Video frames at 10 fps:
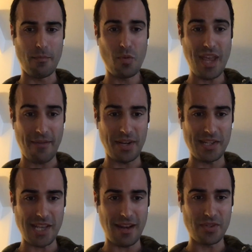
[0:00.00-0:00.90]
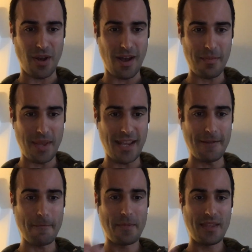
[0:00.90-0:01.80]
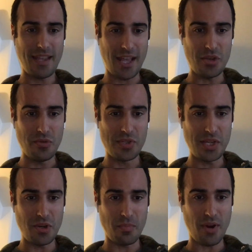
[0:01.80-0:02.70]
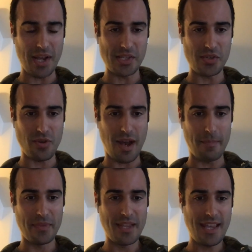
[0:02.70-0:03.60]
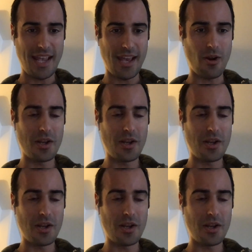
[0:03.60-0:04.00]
We have an incentive to automate and you see your prices drop. And our